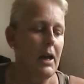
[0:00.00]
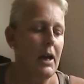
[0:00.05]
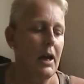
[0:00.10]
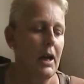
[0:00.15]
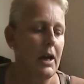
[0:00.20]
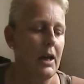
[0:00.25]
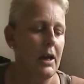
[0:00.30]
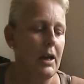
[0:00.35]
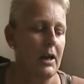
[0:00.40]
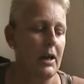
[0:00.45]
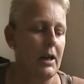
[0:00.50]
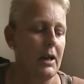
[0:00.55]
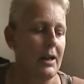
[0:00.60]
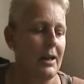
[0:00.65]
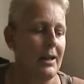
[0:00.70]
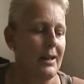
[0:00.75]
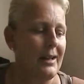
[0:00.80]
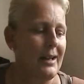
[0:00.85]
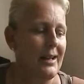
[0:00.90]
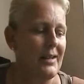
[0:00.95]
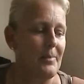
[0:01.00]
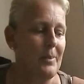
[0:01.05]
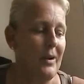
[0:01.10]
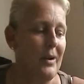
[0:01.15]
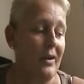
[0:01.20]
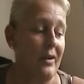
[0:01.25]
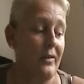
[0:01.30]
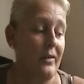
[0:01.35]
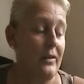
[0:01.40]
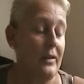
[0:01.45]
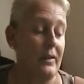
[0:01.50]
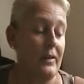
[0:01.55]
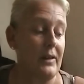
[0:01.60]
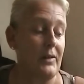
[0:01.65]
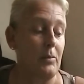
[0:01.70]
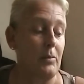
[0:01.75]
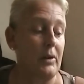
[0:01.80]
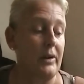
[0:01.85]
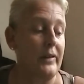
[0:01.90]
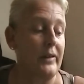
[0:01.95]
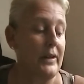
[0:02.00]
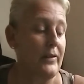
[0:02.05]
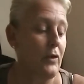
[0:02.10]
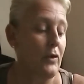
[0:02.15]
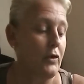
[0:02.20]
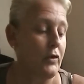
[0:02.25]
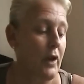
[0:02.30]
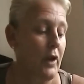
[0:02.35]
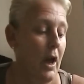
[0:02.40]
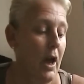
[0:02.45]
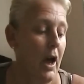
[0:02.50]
That's one of their songs.